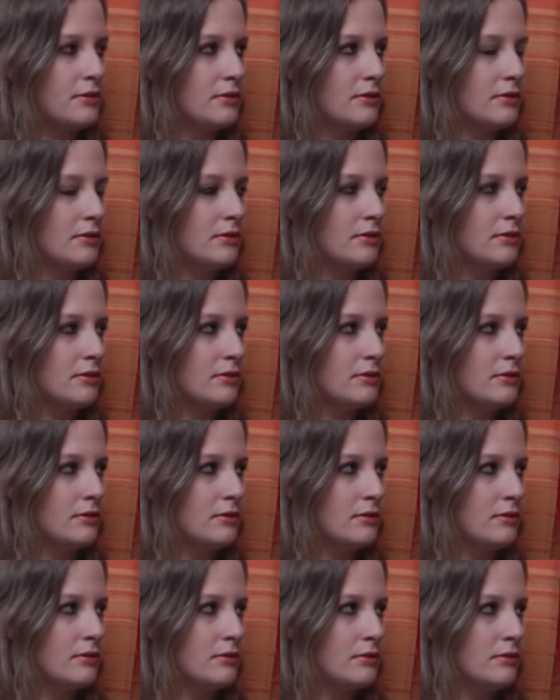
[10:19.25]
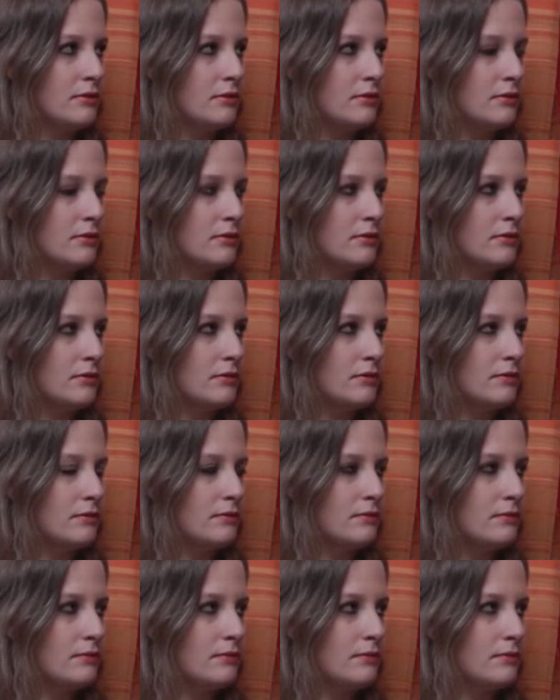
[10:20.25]

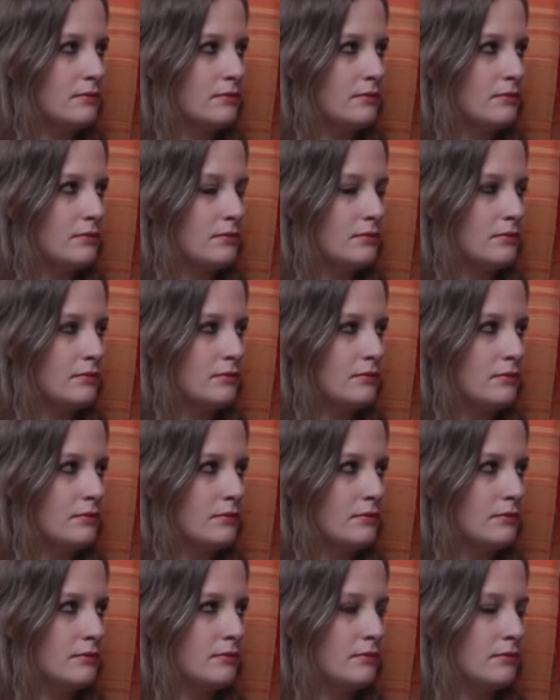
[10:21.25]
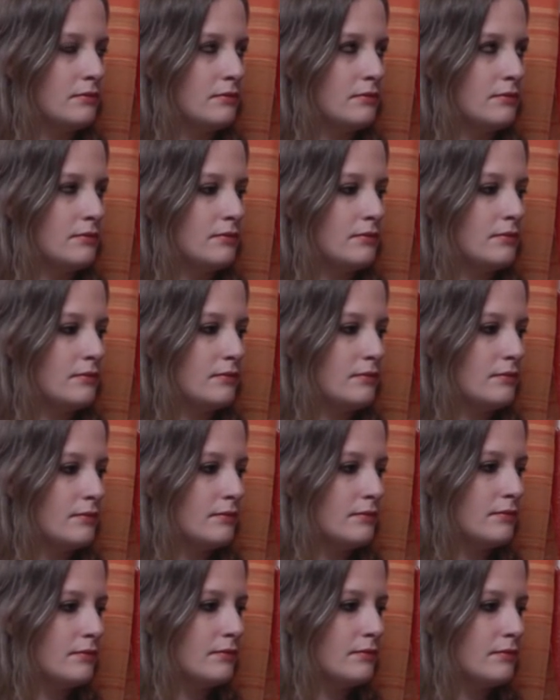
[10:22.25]

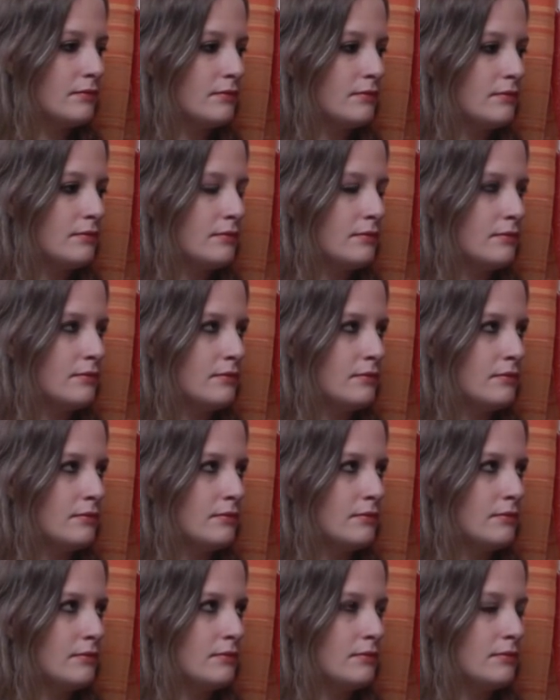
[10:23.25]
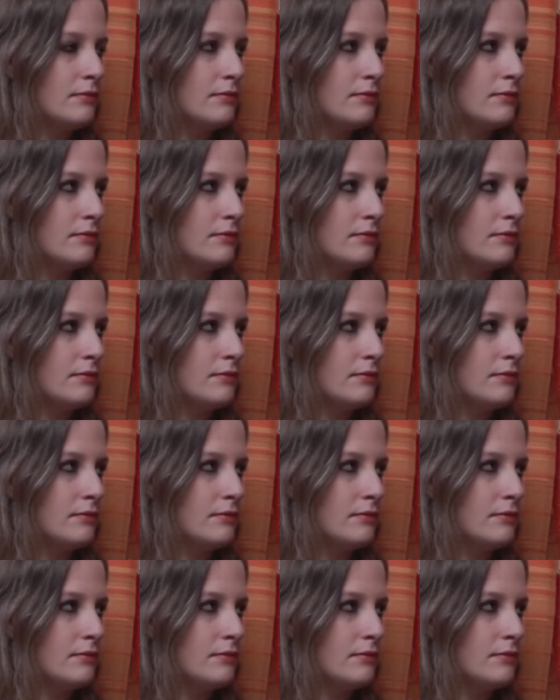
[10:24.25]
This person isn't speaking.